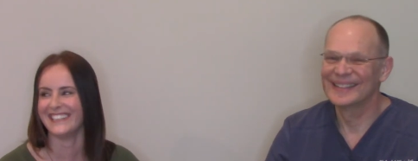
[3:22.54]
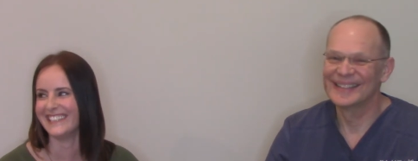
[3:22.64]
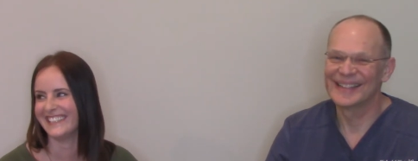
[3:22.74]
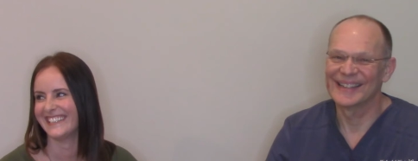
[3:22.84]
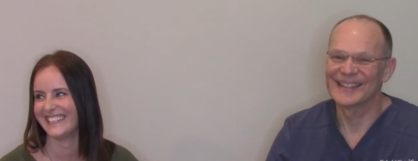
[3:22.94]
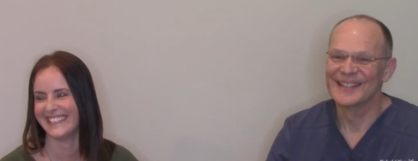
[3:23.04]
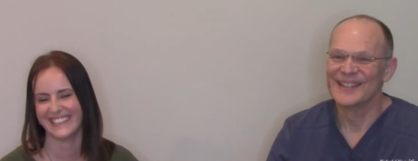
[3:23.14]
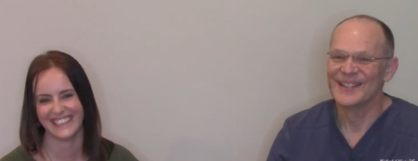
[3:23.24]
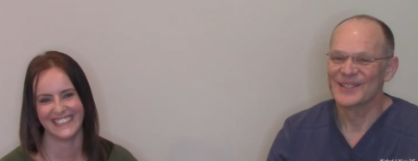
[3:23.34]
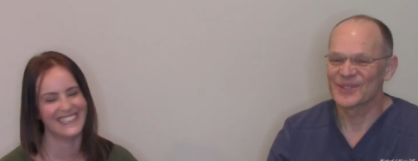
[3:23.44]
Speaker 1: yeah,
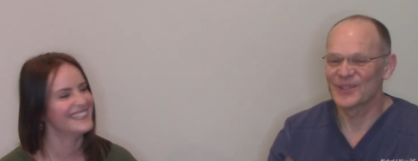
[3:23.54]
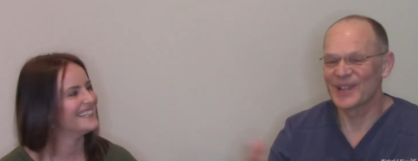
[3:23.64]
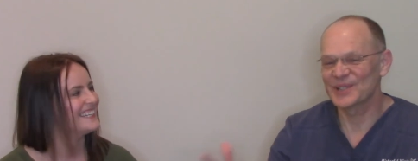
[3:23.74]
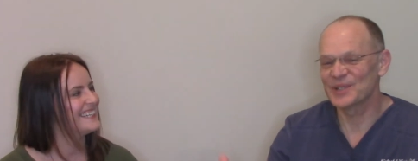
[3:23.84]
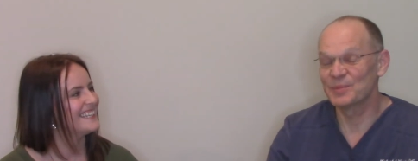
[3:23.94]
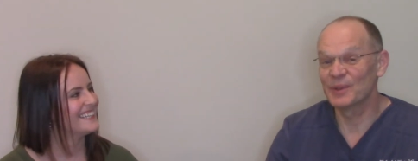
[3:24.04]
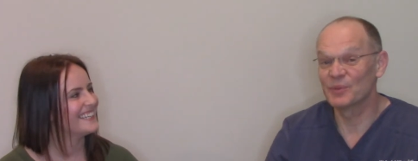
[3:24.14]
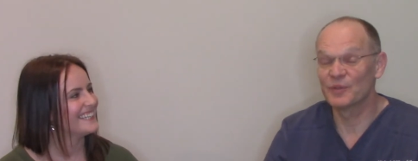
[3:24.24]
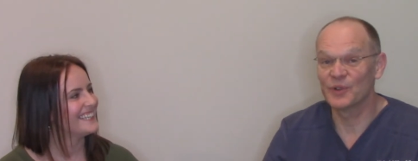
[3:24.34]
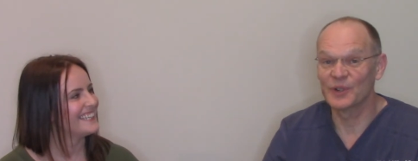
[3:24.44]
so now she's been
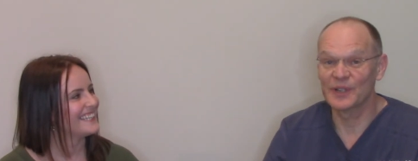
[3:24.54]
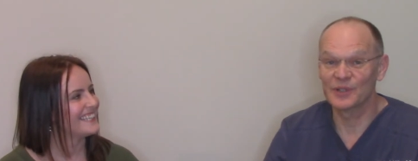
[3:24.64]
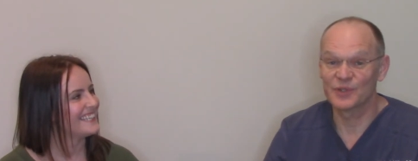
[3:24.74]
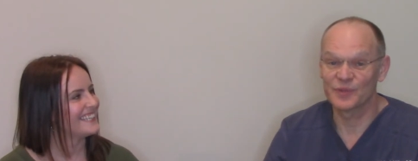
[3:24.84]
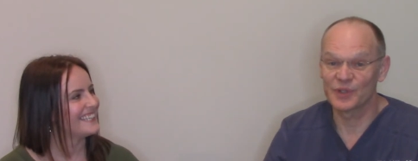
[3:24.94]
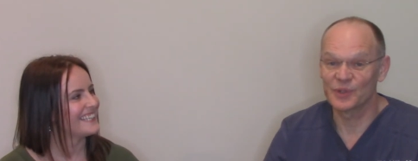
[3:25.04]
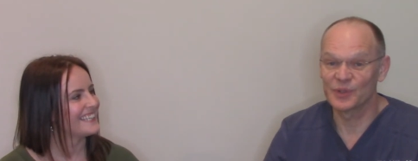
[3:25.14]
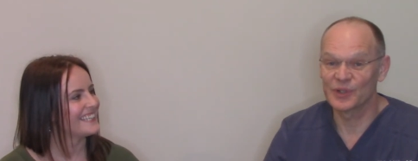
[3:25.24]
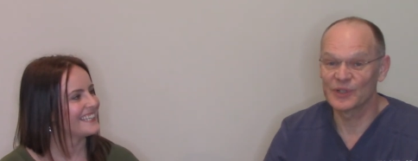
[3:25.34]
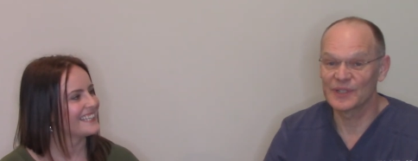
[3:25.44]
referring others for
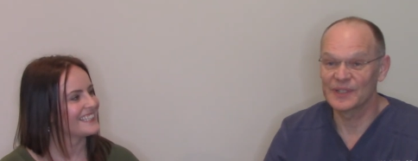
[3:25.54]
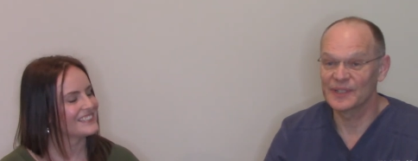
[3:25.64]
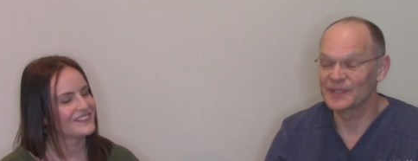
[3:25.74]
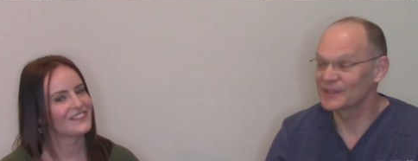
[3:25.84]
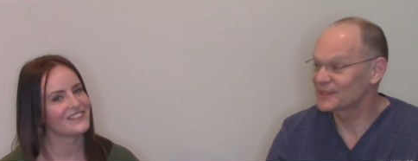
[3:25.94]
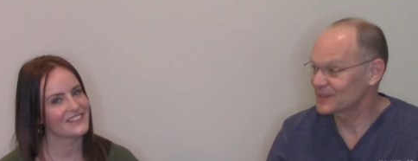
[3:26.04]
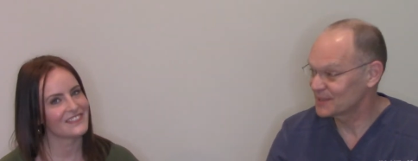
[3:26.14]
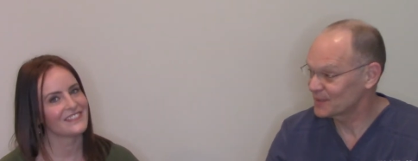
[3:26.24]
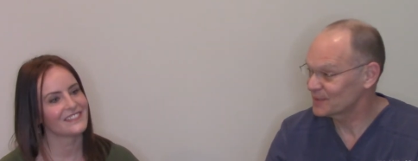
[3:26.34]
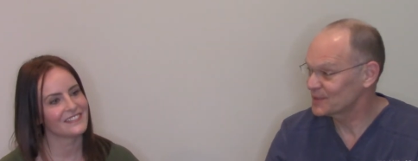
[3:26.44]
QNRT and it's
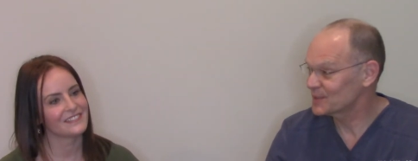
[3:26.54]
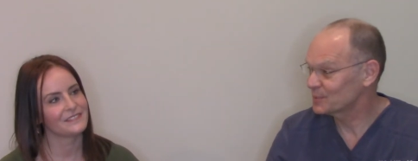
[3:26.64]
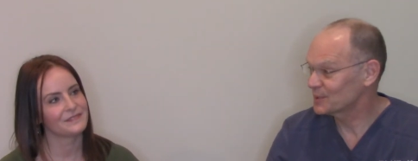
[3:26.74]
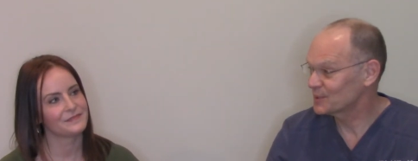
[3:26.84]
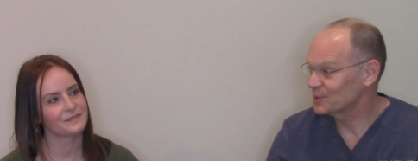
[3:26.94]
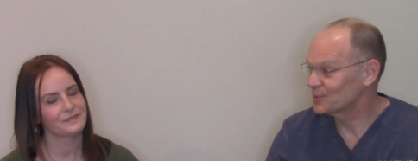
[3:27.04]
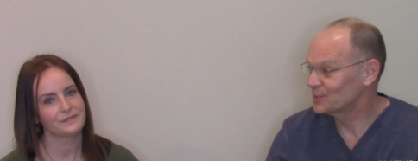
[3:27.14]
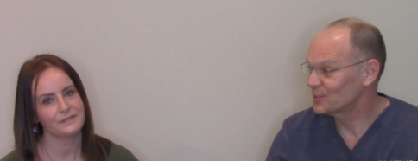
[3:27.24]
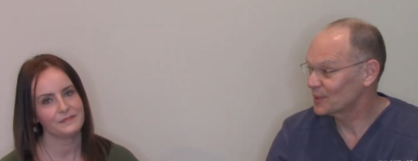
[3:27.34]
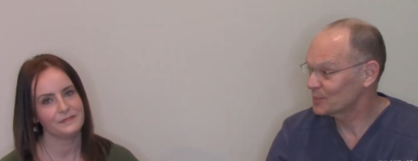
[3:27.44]
definitely something you would
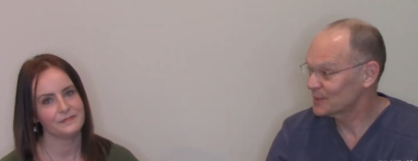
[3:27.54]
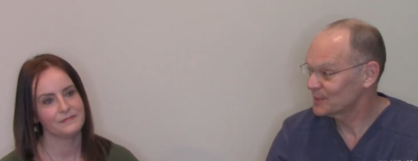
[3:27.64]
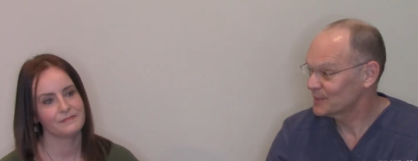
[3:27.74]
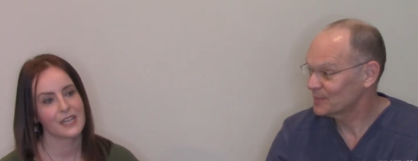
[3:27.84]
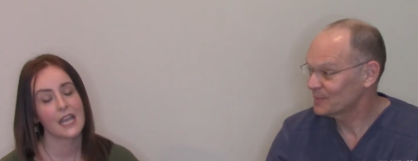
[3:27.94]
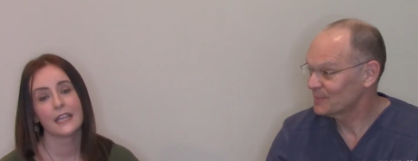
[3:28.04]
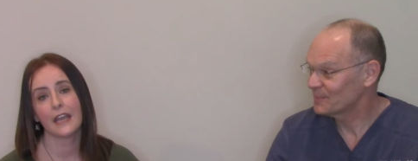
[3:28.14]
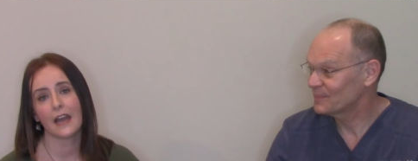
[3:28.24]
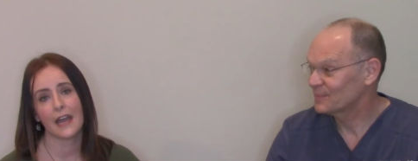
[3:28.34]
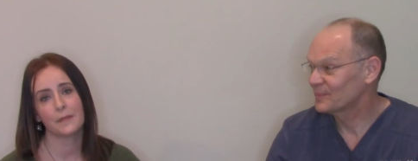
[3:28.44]
recommend?
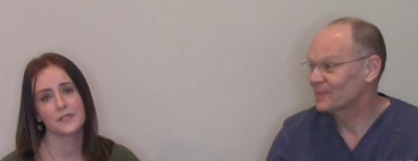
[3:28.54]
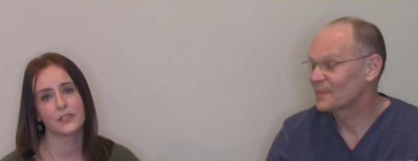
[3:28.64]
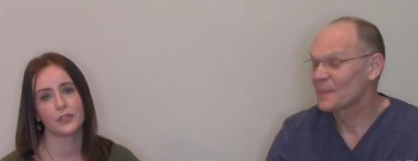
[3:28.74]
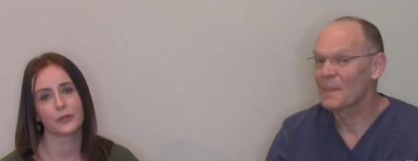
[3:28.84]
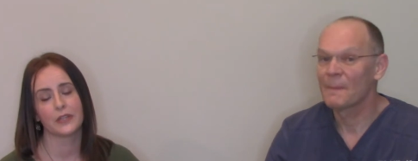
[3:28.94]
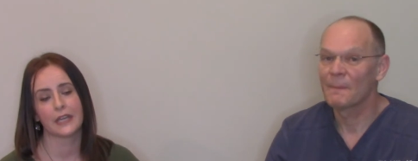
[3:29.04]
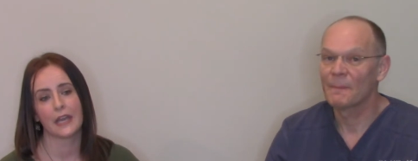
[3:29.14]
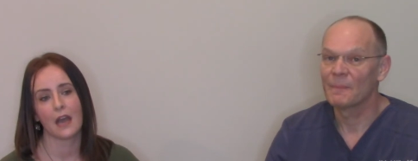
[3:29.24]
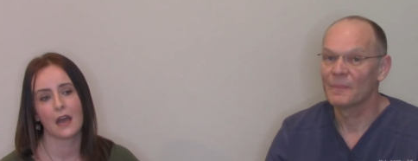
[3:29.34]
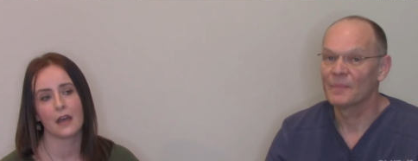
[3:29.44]
Speaker 2: Yeah, absolutely.
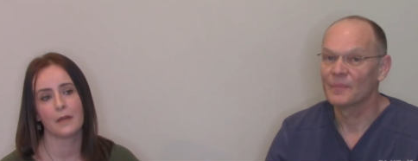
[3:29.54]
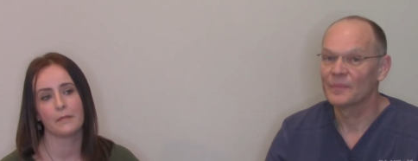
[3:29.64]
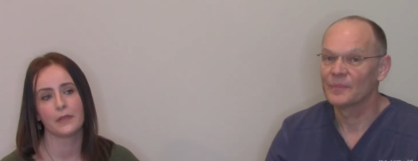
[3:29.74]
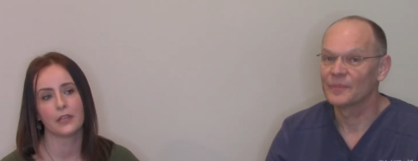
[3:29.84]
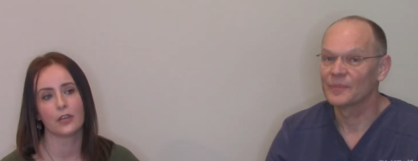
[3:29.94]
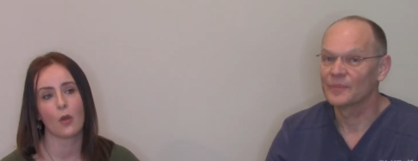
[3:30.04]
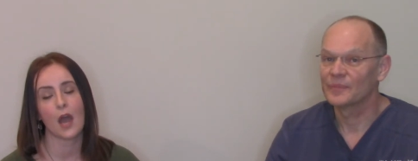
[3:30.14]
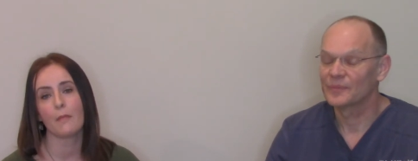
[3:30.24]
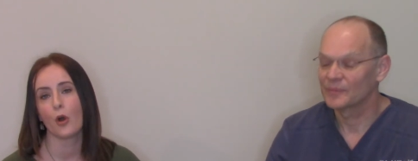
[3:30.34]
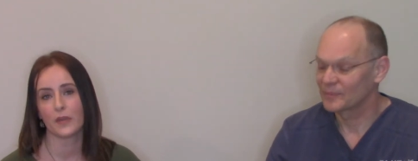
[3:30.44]
Um, you know, I'm
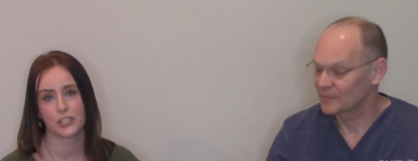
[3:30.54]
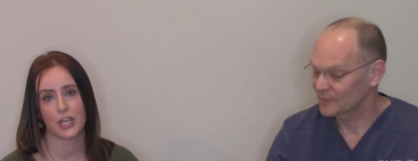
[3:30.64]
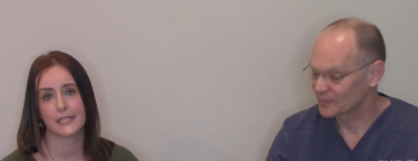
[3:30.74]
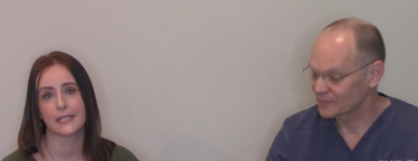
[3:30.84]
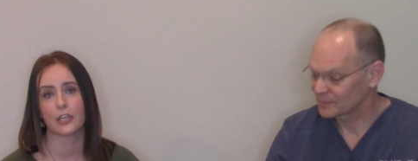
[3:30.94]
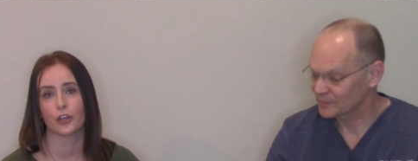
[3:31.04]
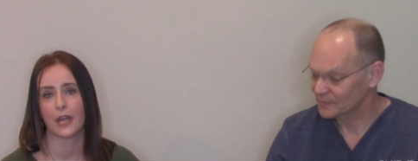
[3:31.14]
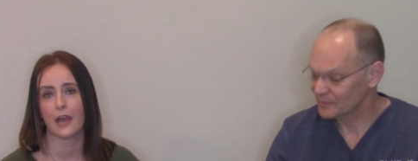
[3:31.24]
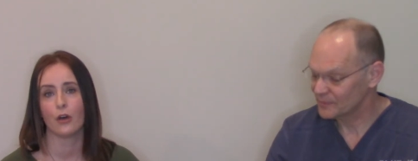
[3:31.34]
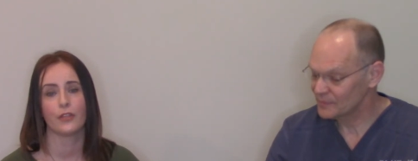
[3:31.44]
always chasing good
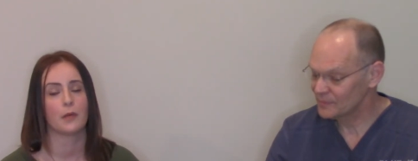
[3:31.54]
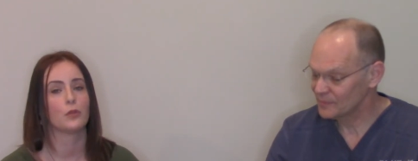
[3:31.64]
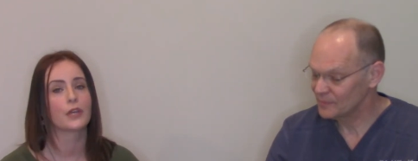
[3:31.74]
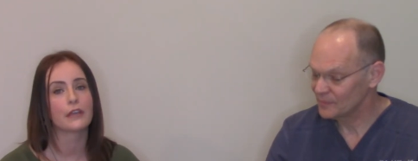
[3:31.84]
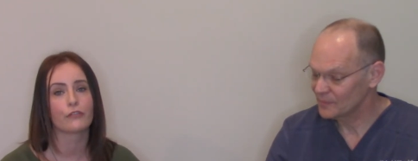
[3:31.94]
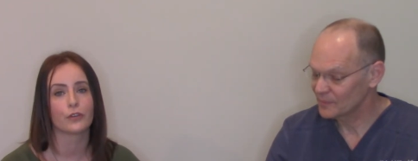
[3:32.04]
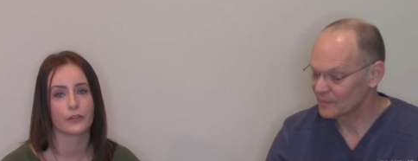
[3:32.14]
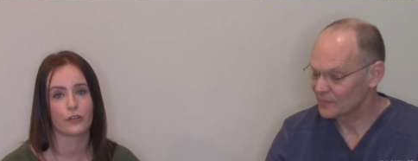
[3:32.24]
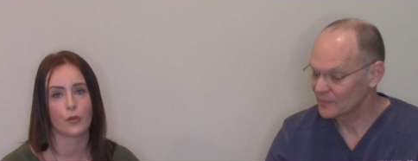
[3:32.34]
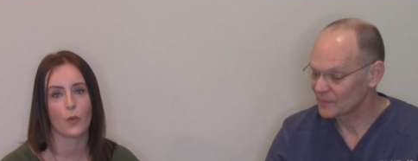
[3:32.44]
health. I'm looking for
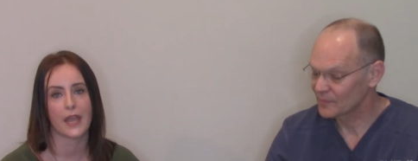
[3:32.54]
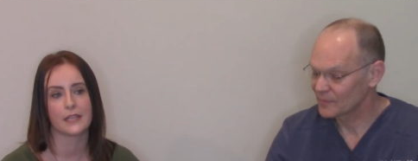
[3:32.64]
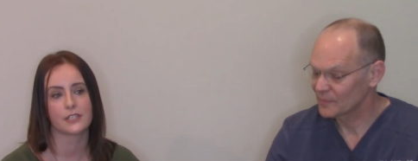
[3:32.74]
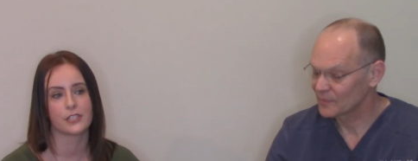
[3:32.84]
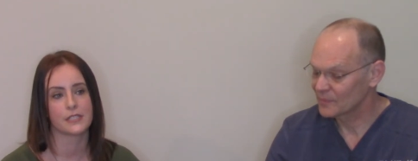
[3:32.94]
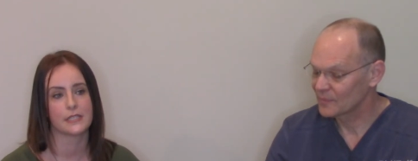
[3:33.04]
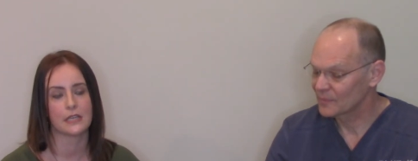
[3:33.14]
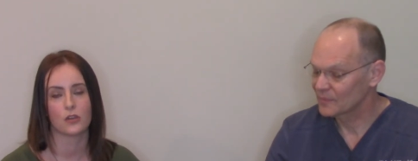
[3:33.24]
different ways to seek